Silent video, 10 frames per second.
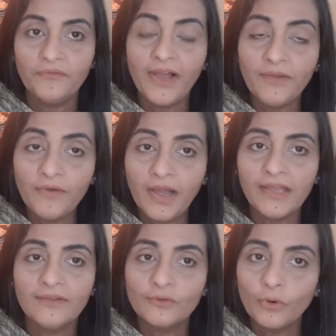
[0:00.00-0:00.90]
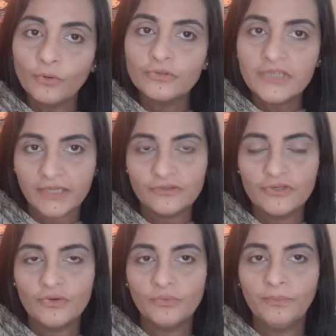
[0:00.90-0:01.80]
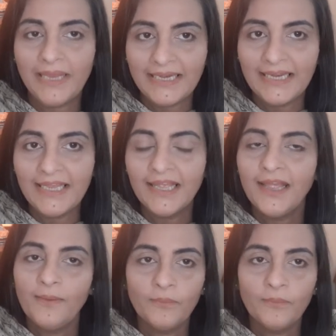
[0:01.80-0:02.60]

VIVA is going to judge you mainly